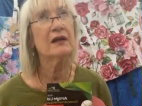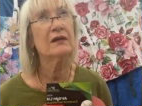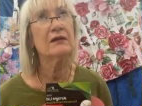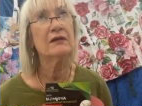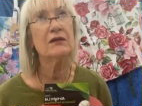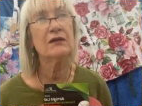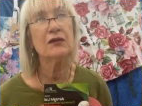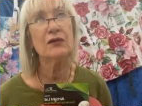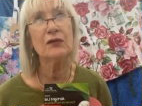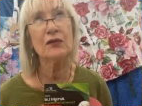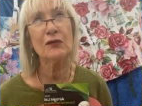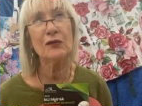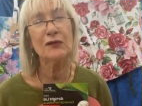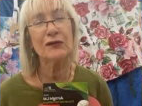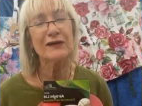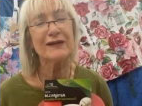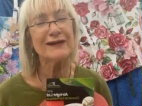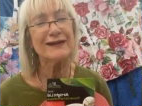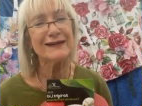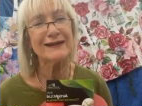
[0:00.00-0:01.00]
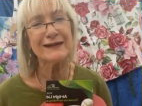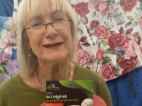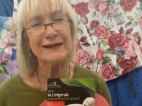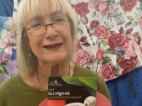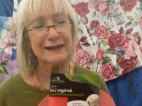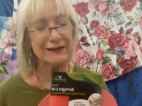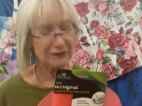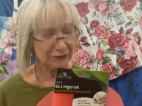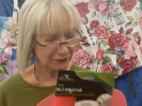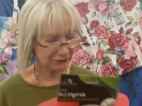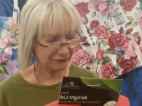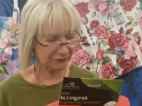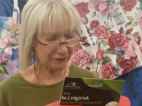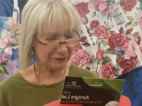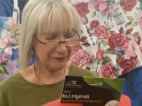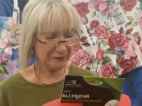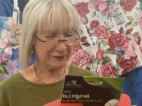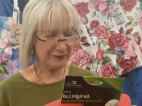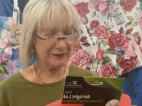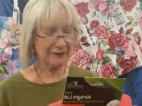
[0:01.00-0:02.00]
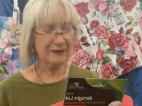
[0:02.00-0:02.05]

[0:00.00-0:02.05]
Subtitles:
a new lease